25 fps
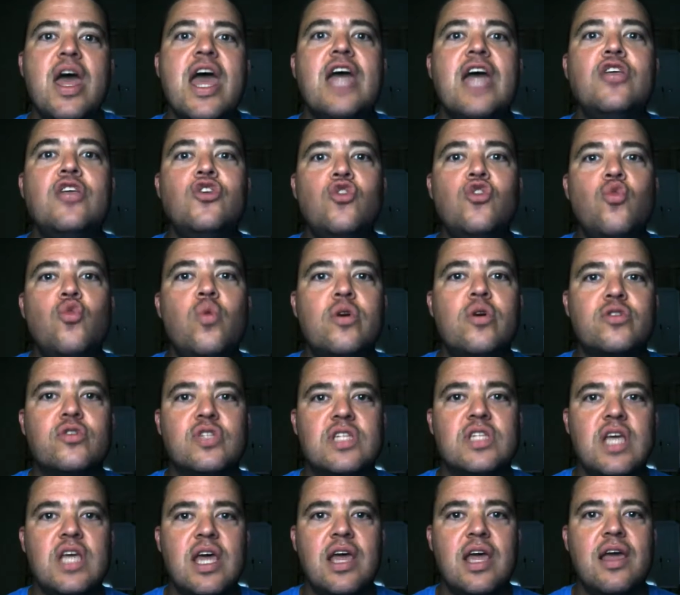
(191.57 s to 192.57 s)
and you will
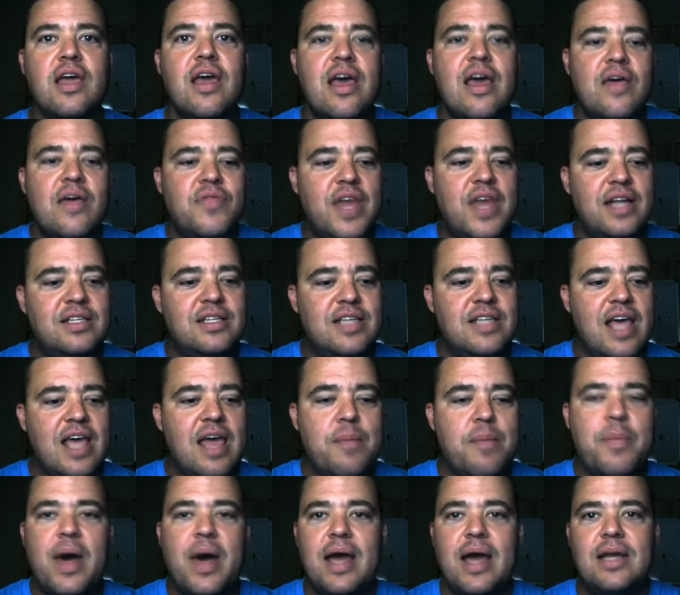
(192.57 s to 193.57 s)
see that
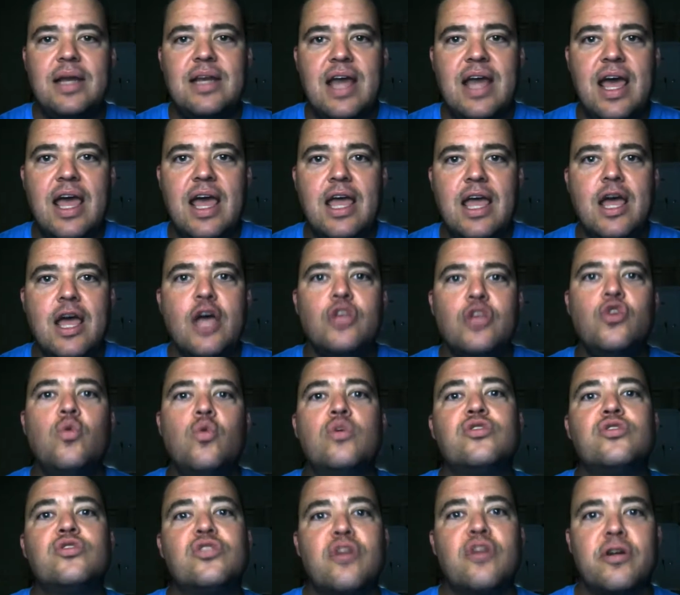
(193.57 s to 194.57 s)
day by day, you
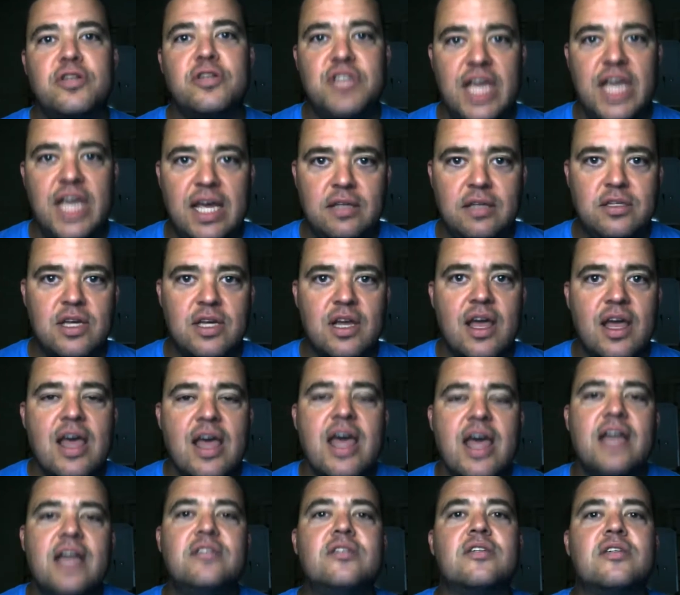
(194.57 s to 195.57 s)
will start changing
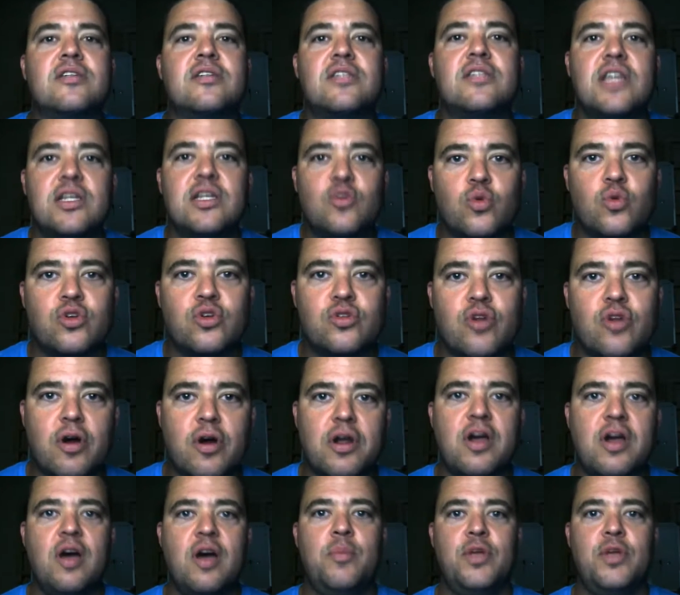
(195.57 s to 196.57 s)
and success will
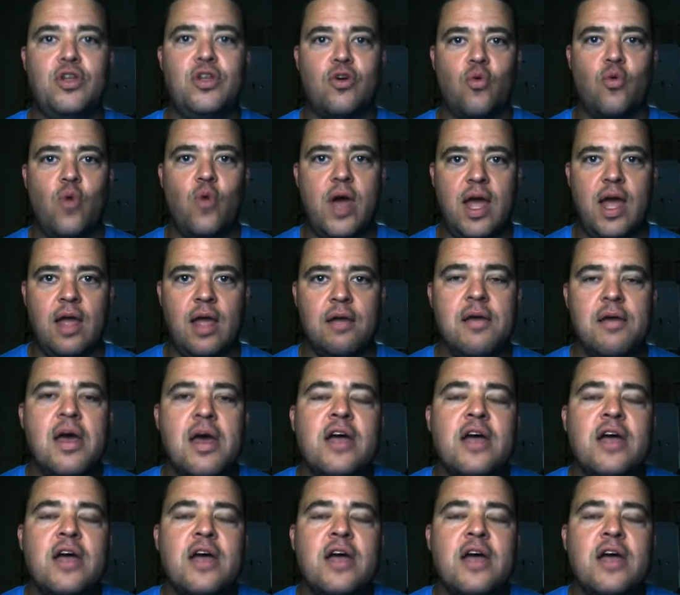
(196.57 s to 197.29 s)
start coming your way.